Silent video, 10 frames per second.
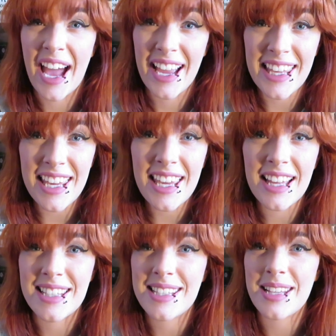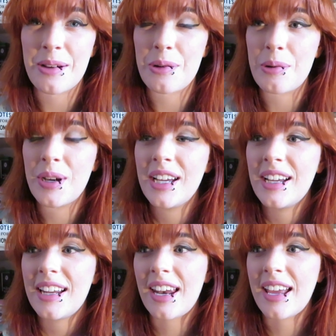tacky and so
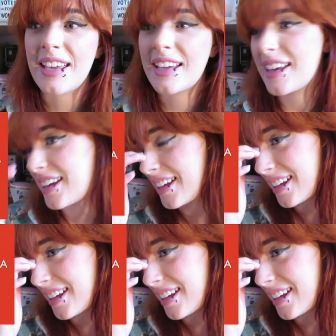like,